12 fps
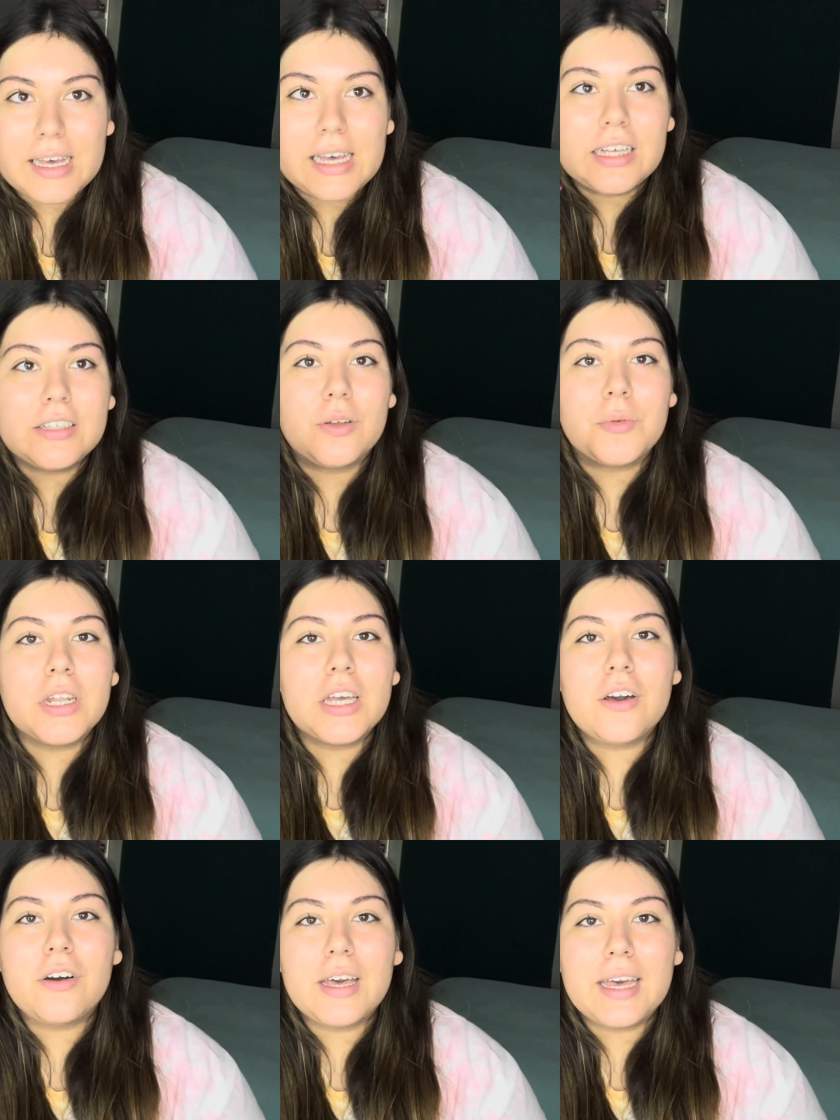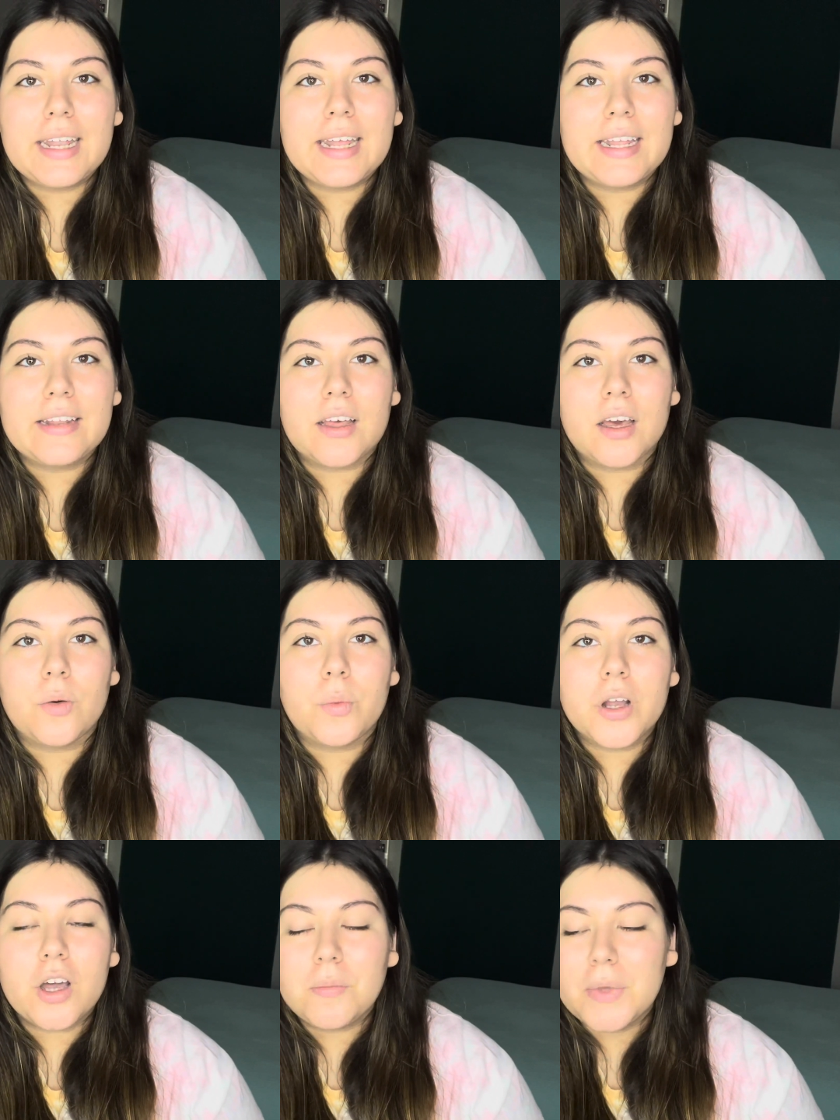So I'm gonna go ahead and
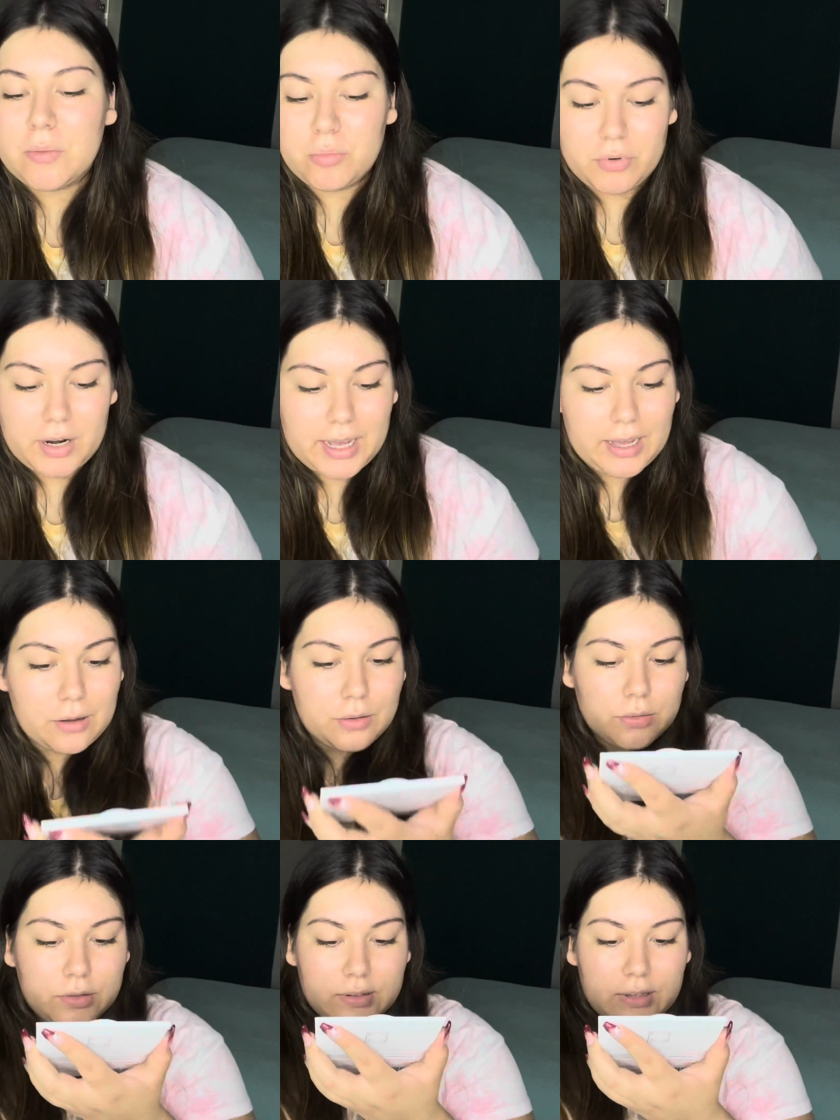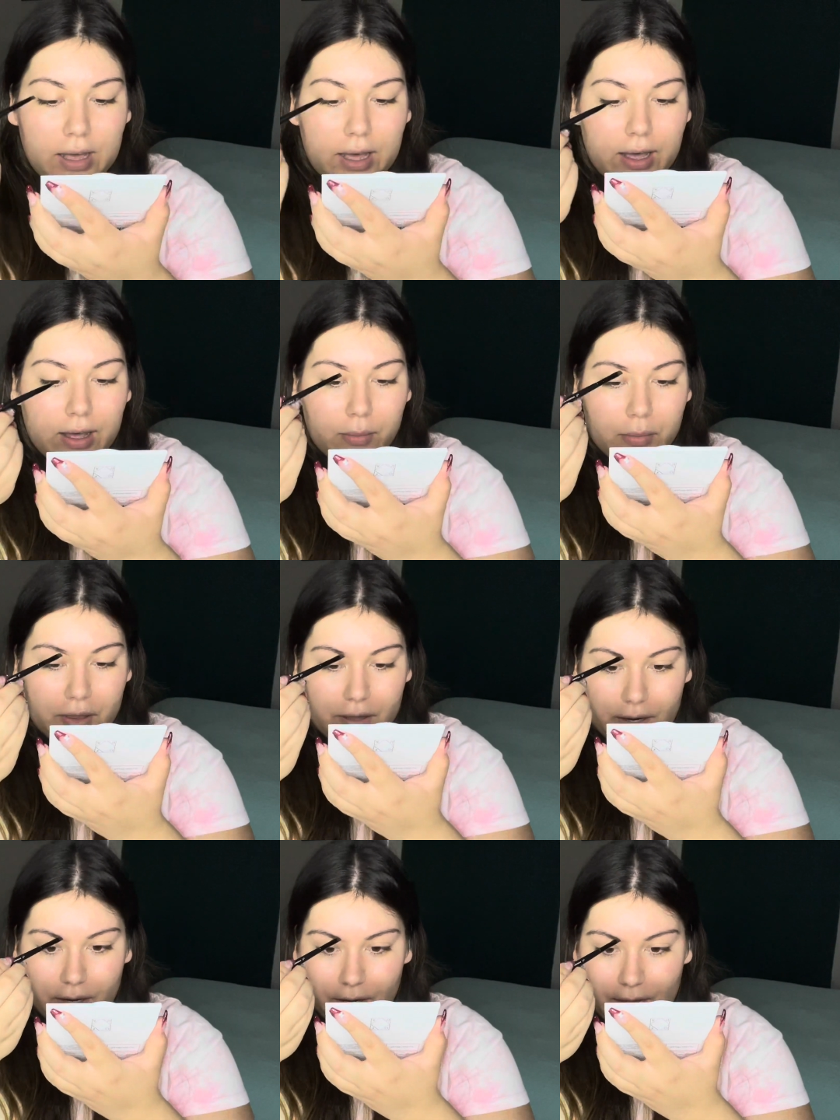work on my brows.
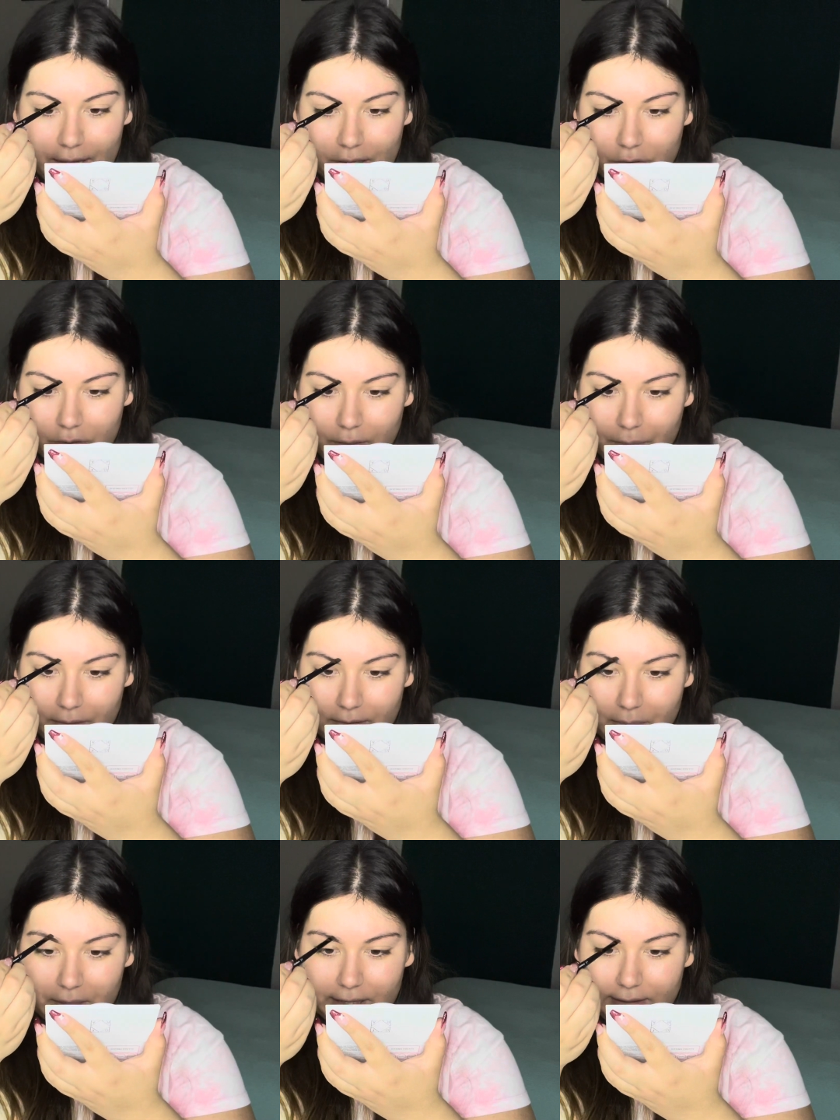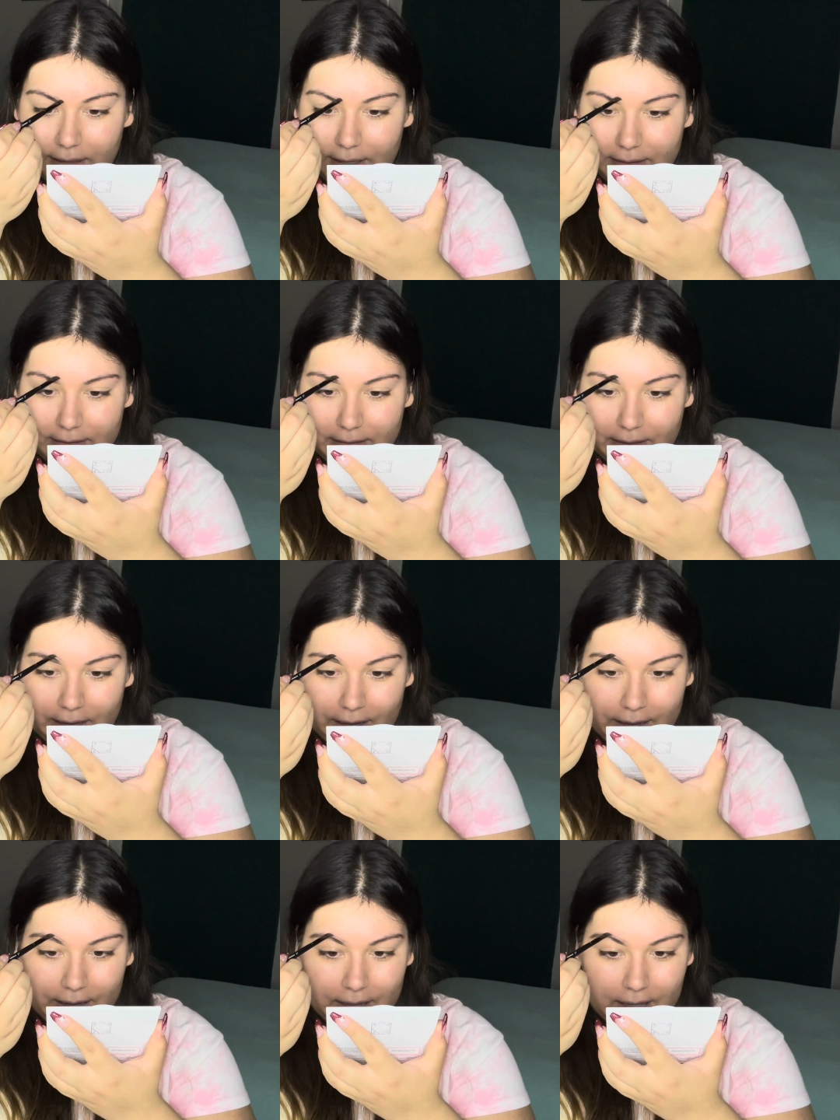They're actually going to be intense
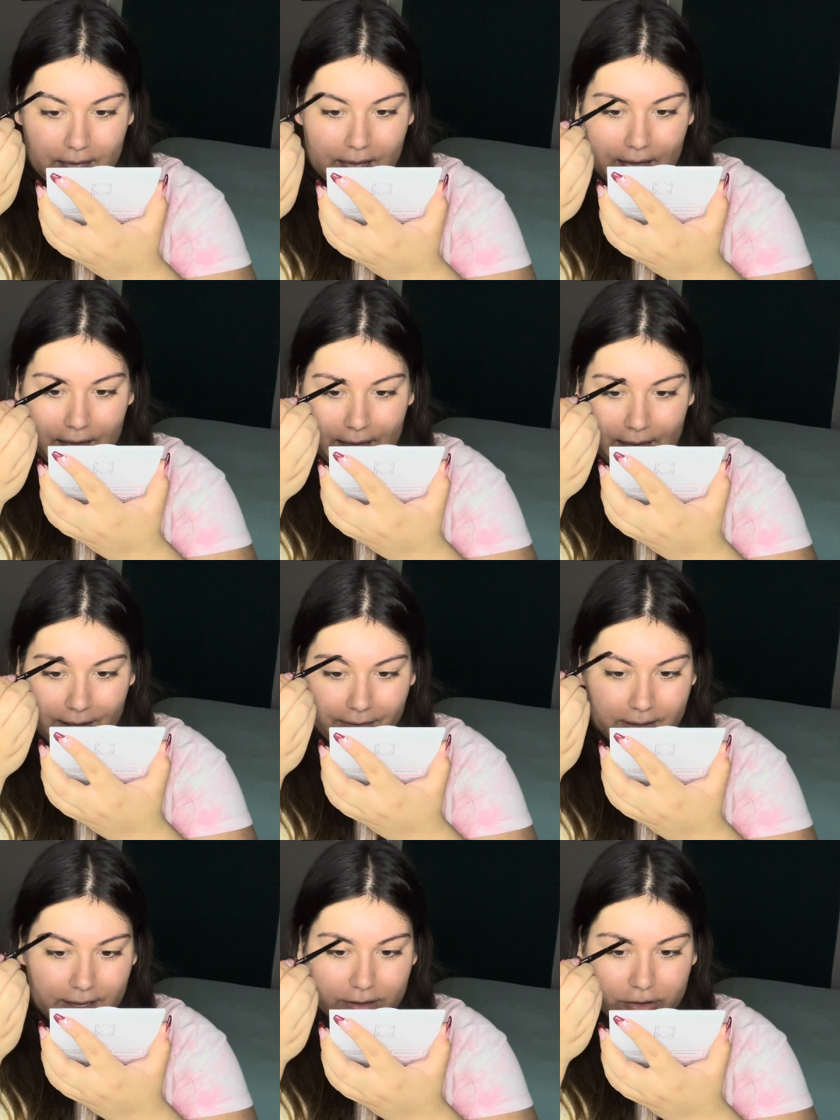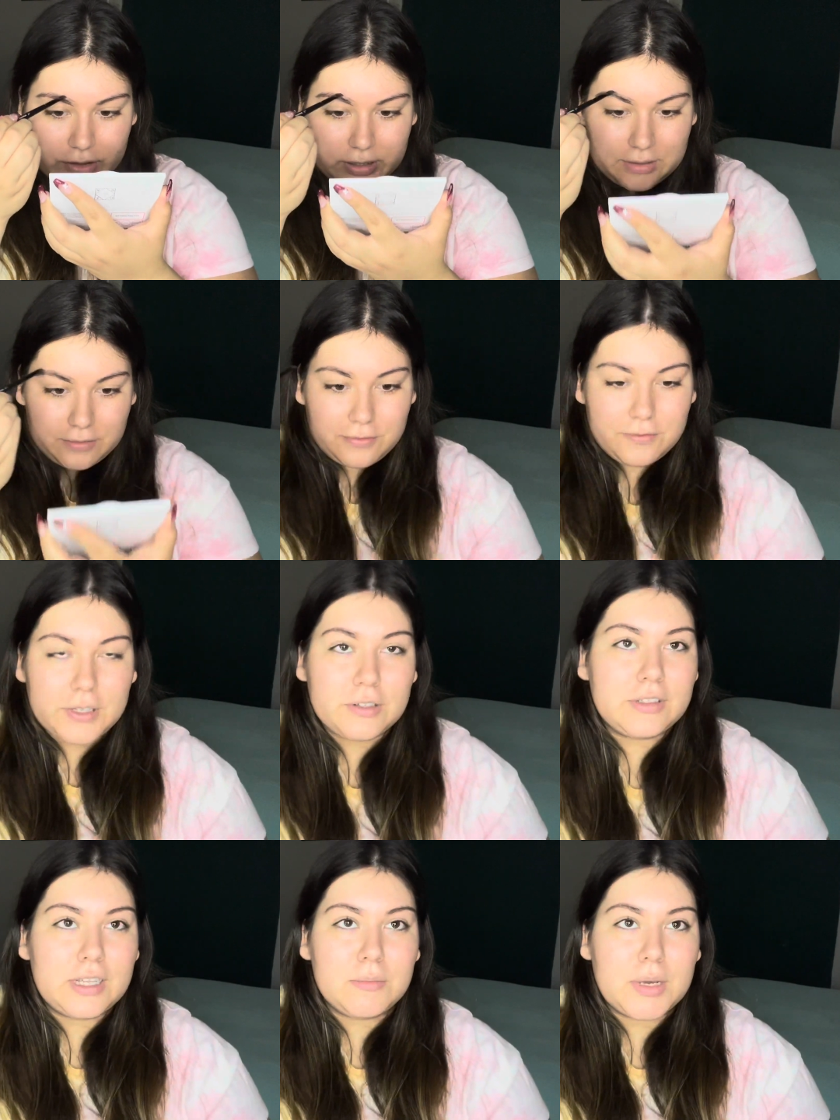today. I haven't actually filled
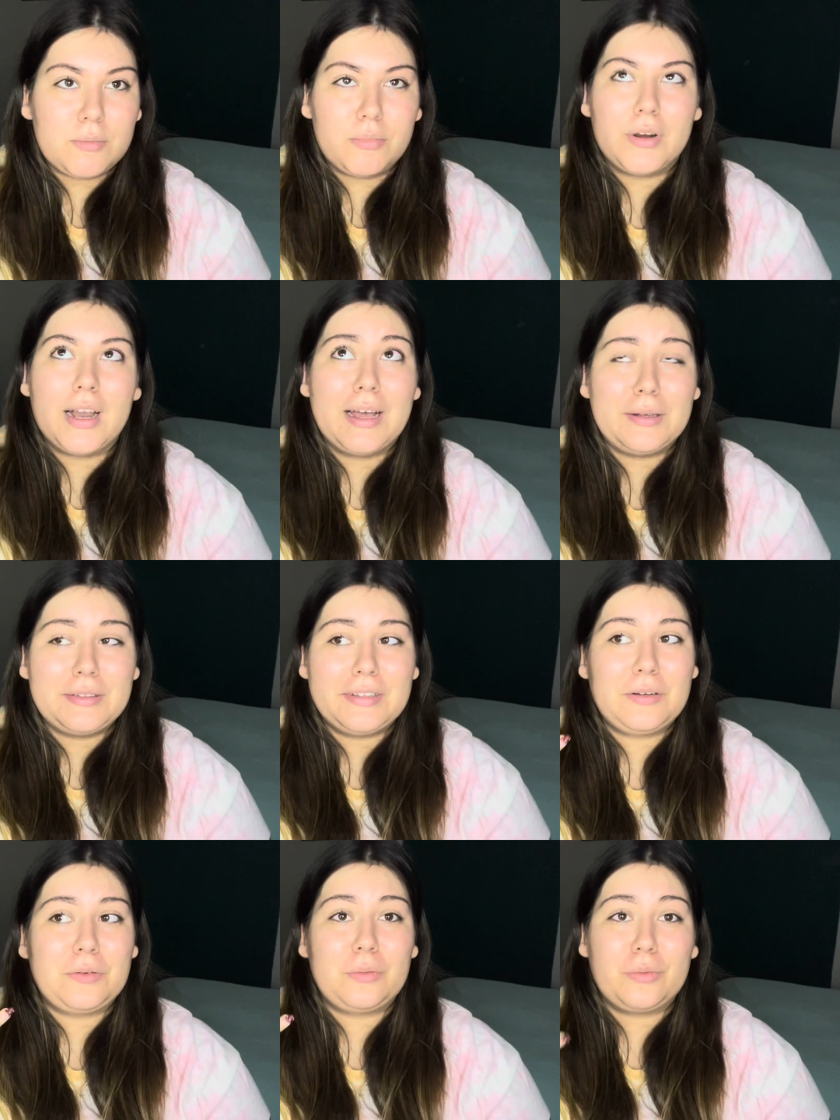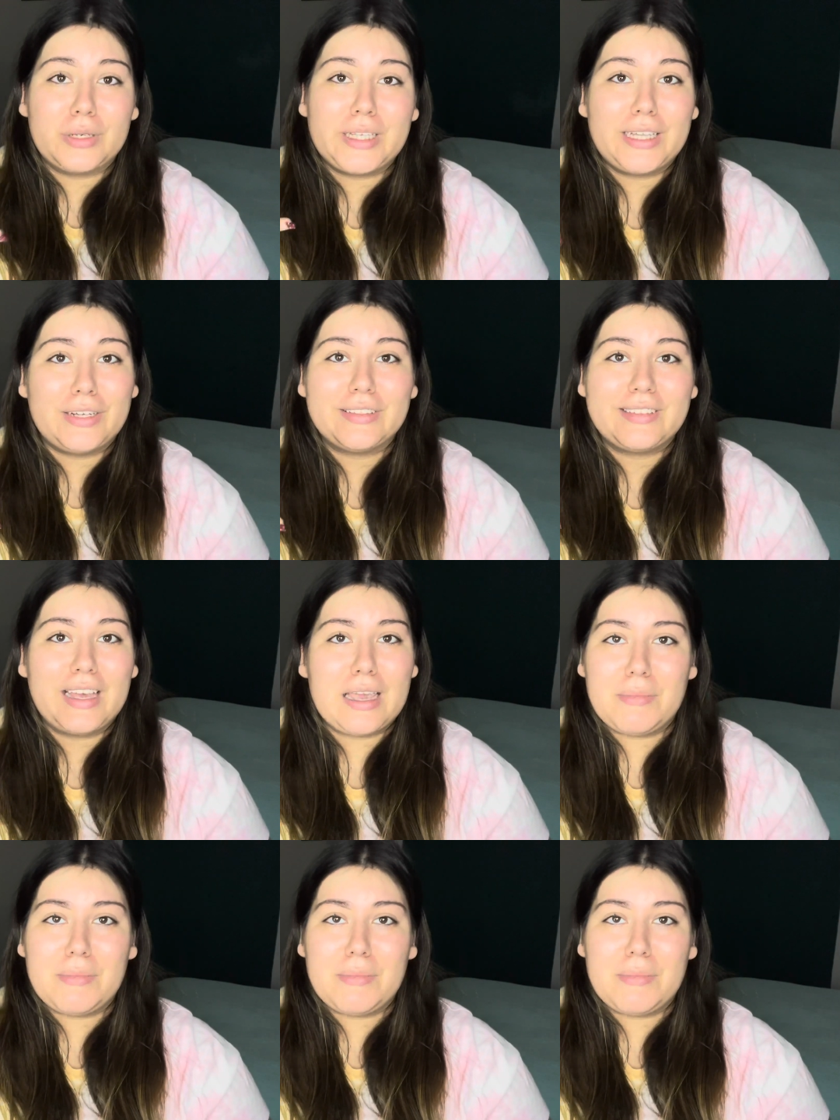in my brows in a really long time.